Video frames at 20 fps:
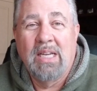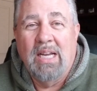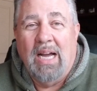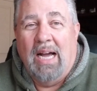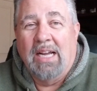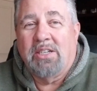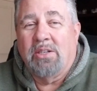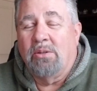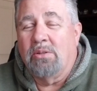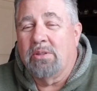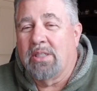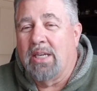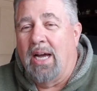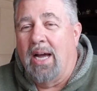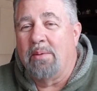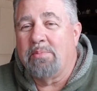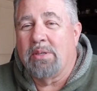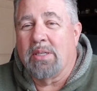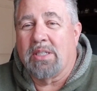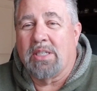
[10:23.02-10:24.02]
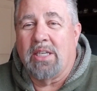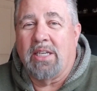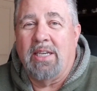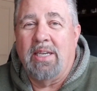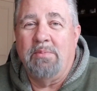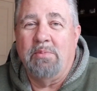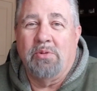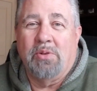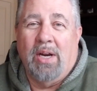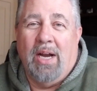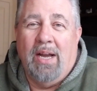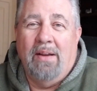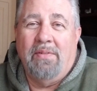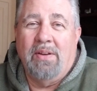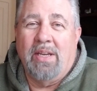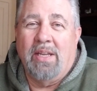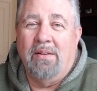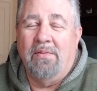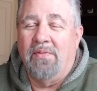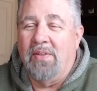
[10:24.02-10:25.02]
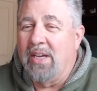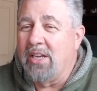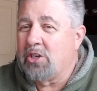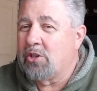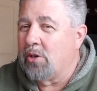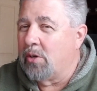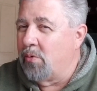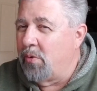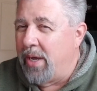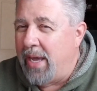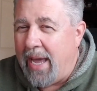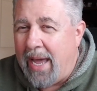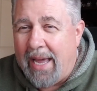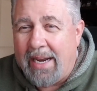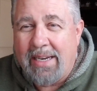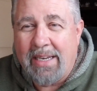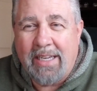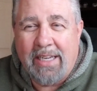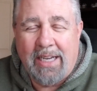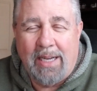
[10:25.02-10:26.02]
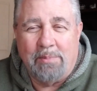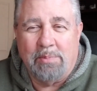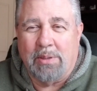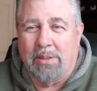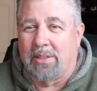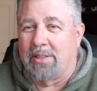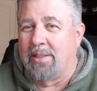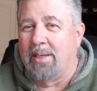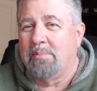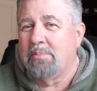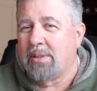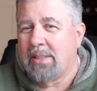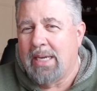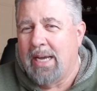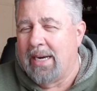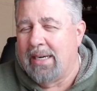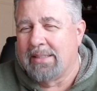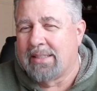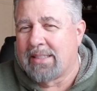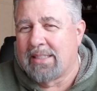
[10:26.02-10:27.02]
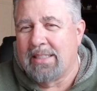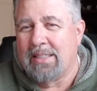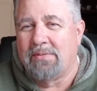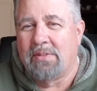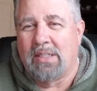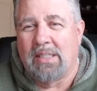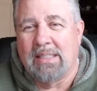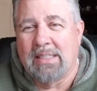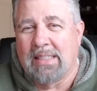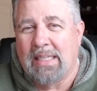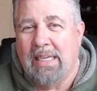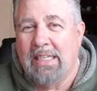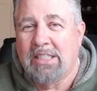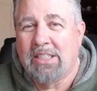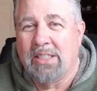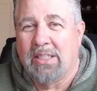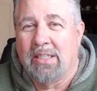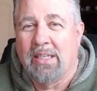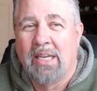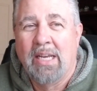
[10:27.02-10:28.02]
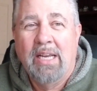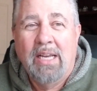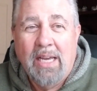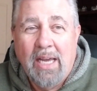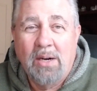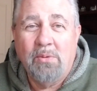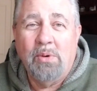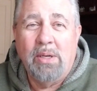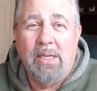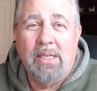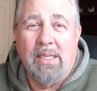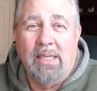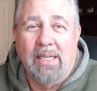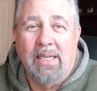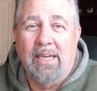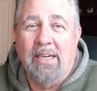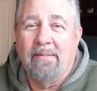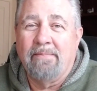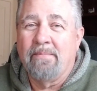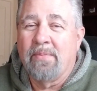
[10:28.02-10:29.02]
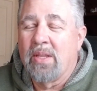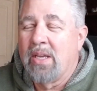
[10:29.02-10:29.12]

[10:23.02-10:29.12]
I told Tom just to keep driving, and eventually we had to come to some kind of civilization, and we did.